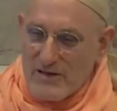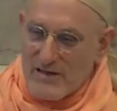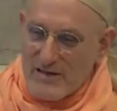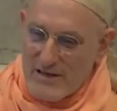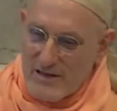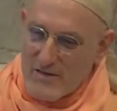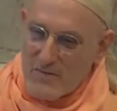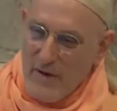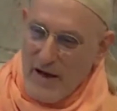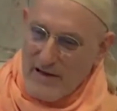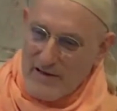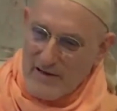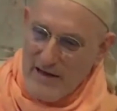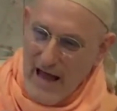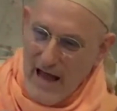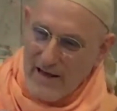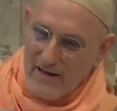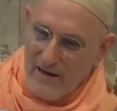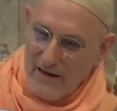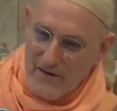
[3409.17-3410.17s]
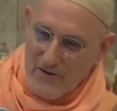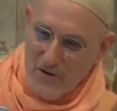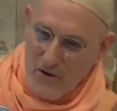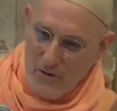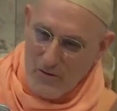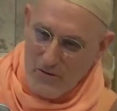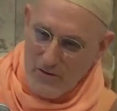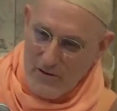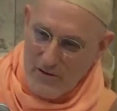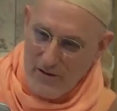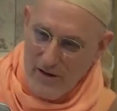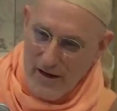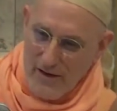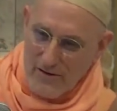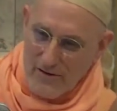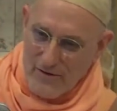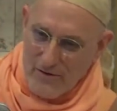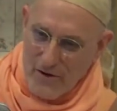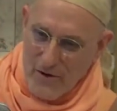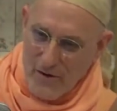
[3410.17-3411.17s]
I think it's a businessman's
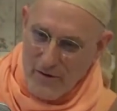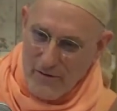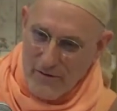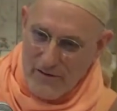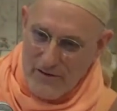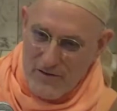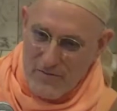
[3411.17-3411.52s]
anecdote.